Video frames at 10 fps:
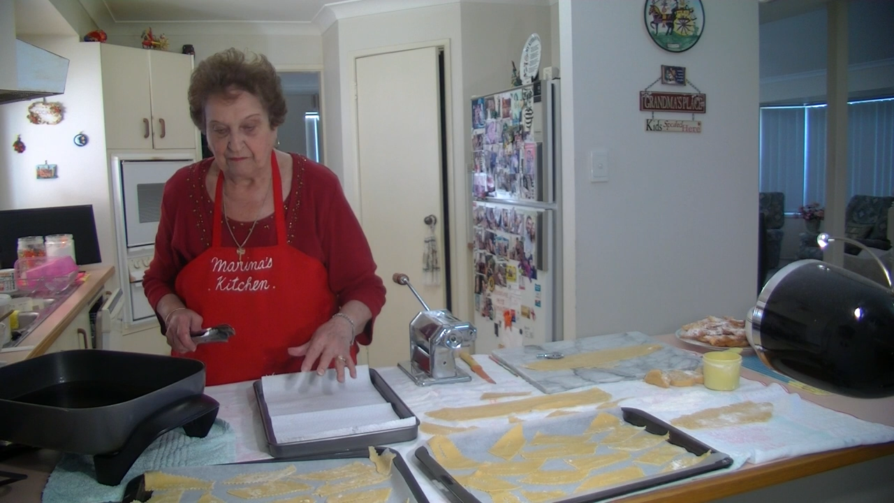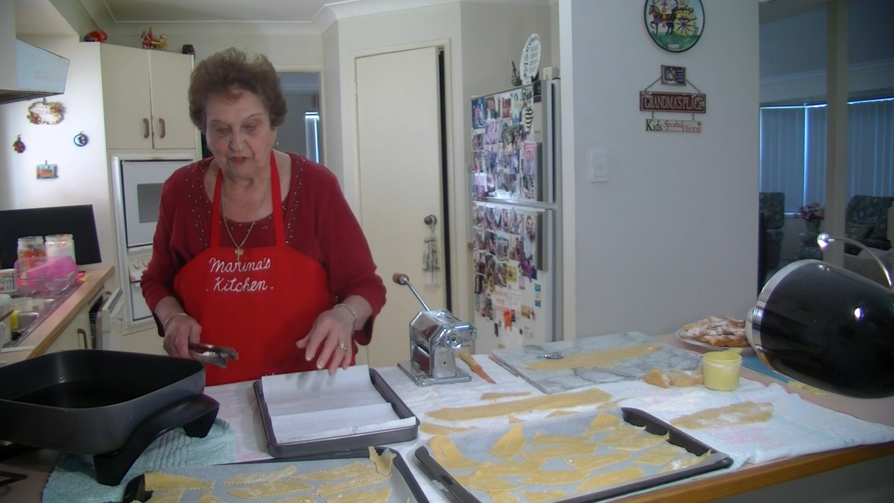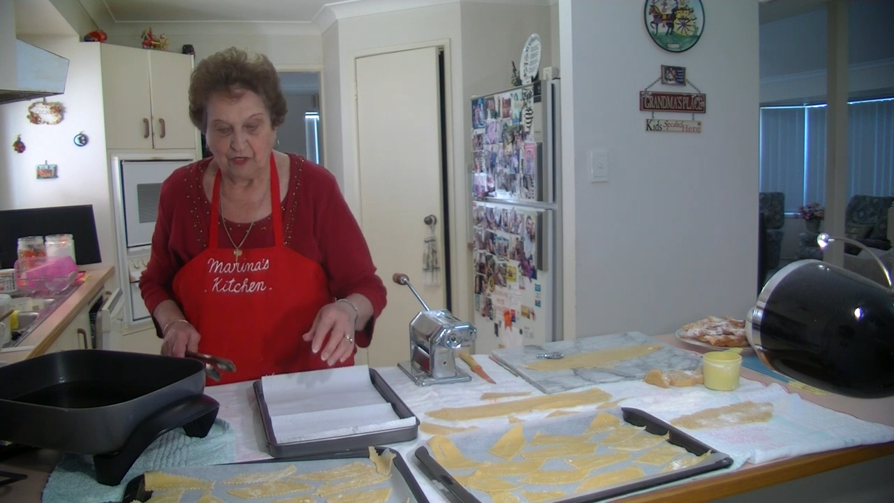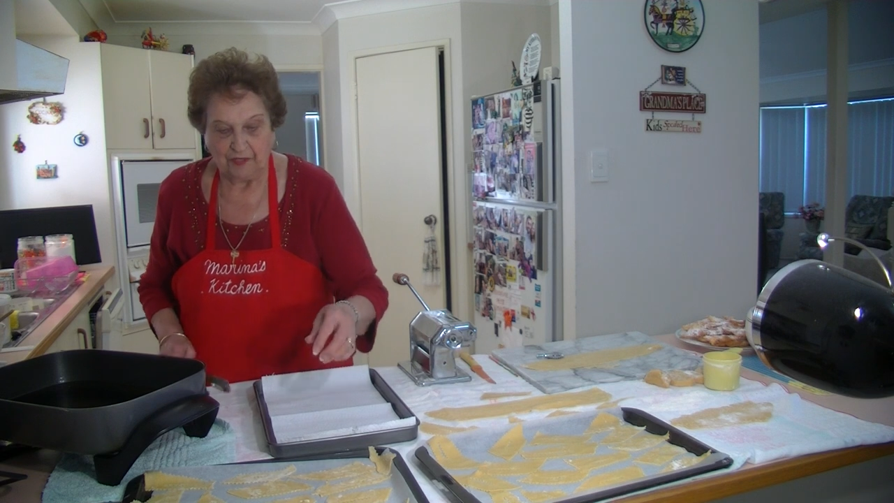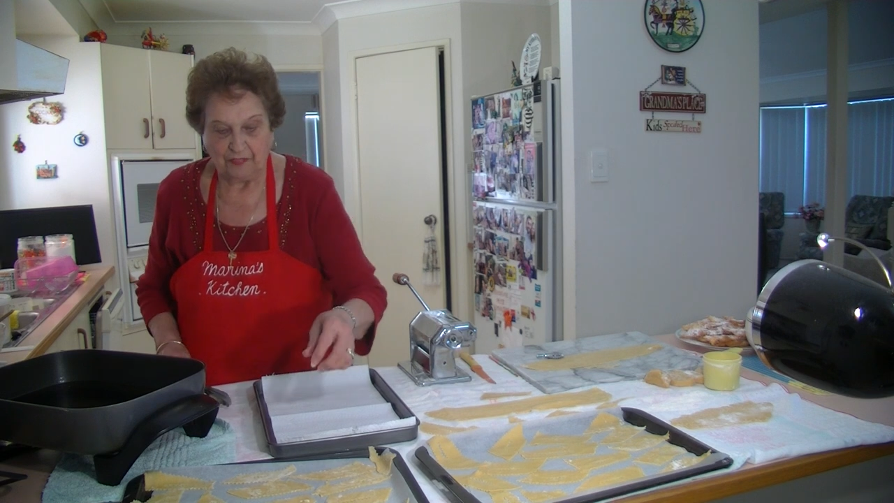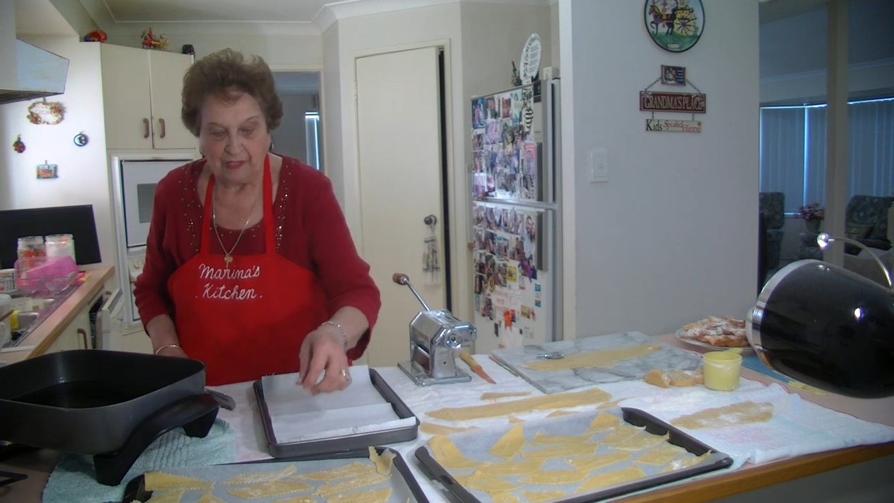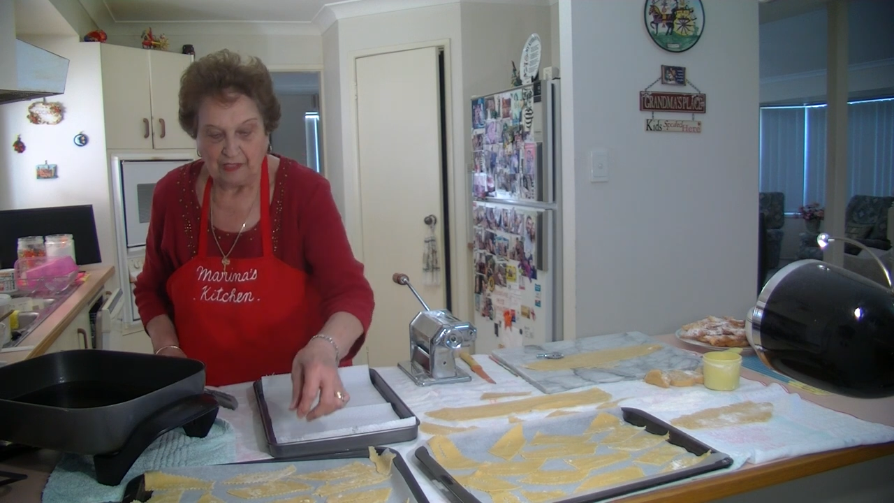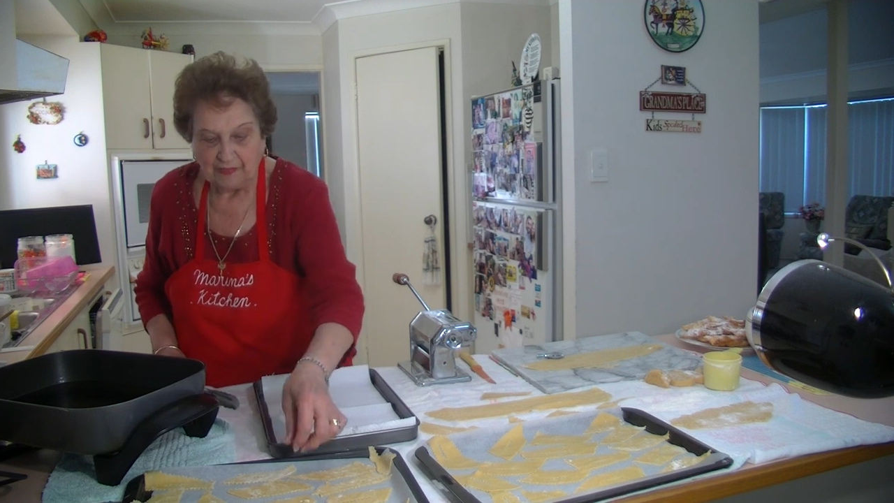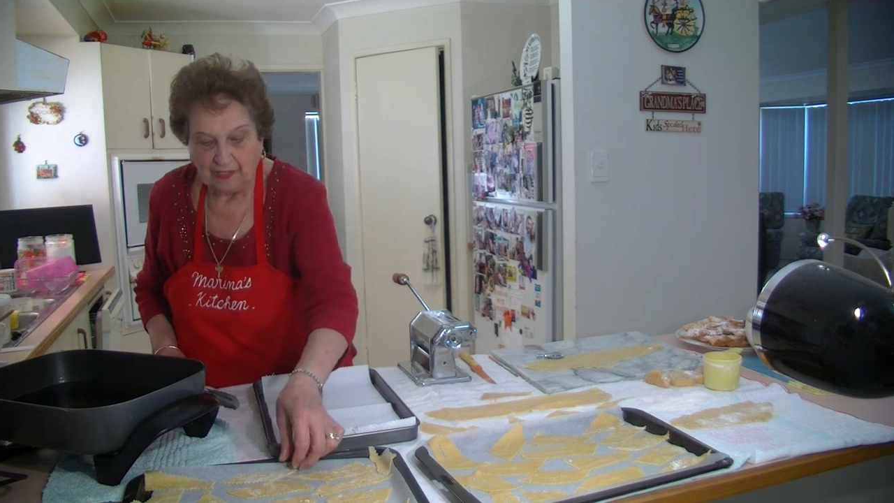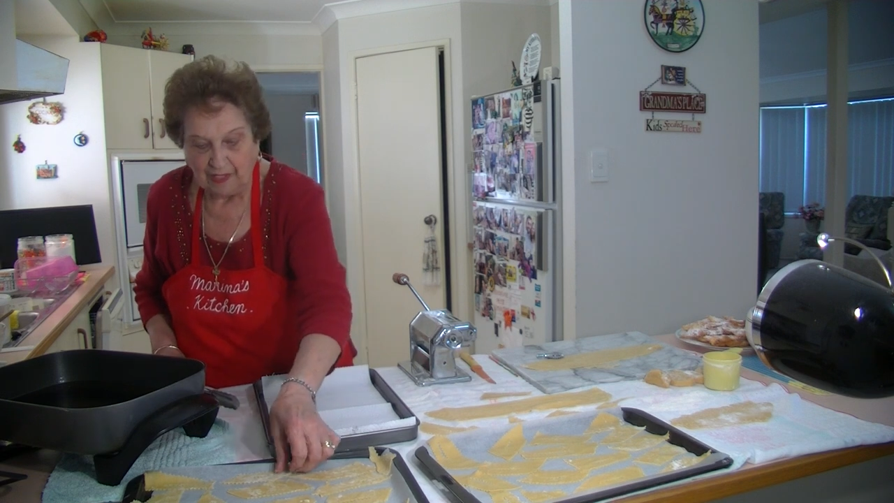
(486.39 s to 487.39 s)
I'm trying to think
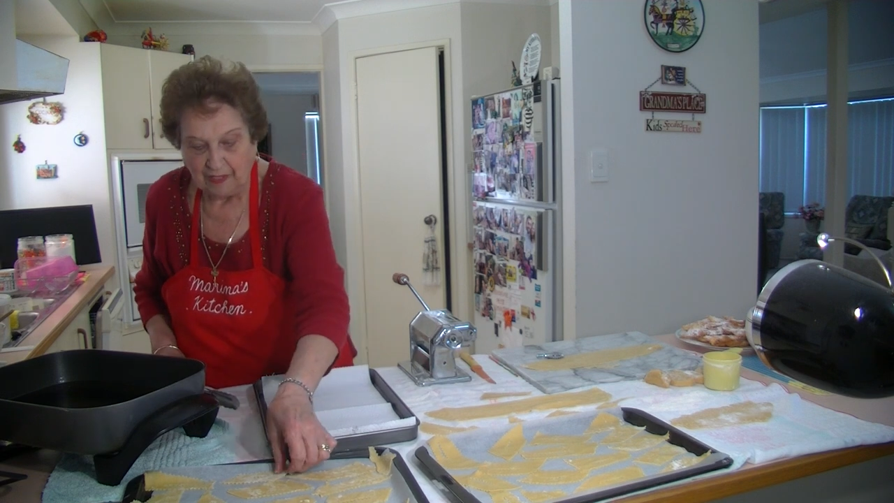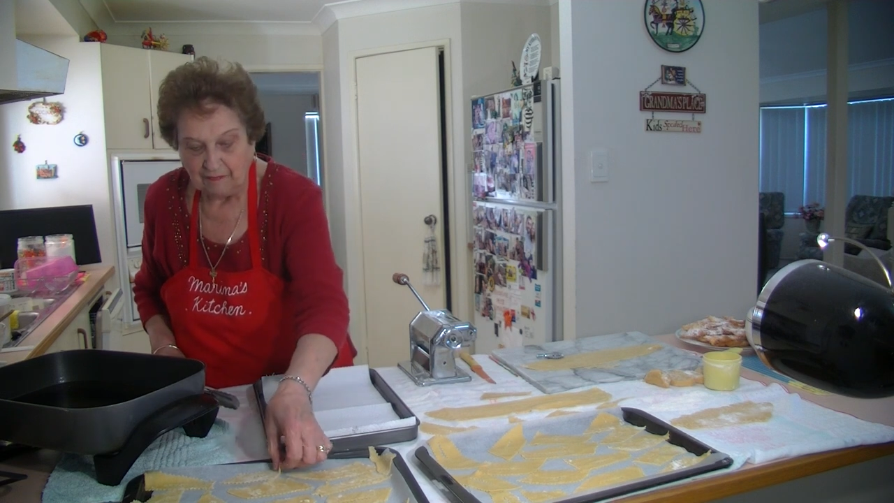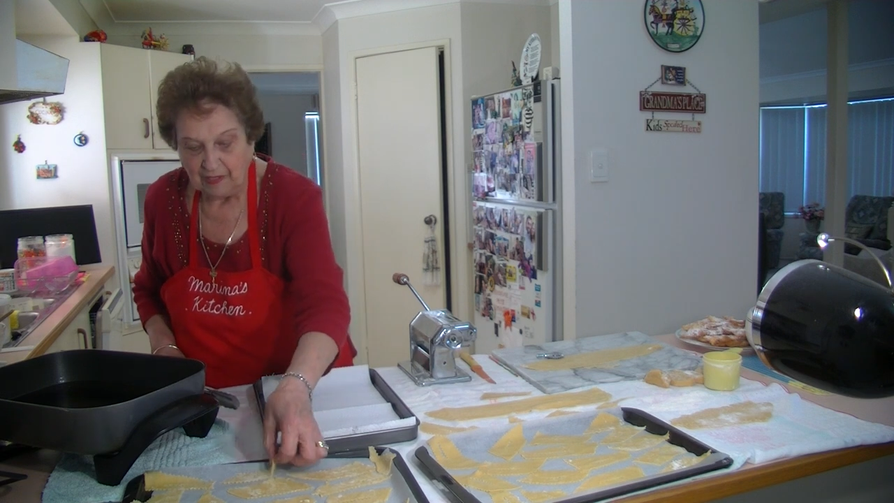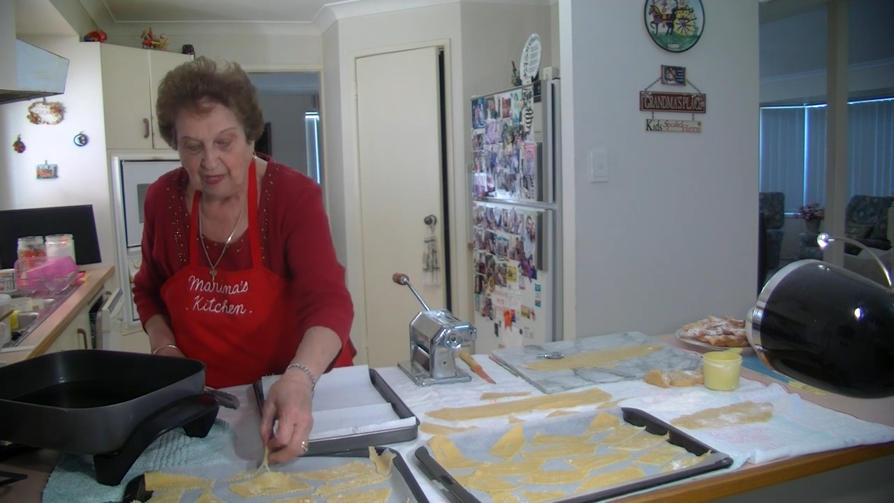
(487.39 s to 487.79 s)
of the name.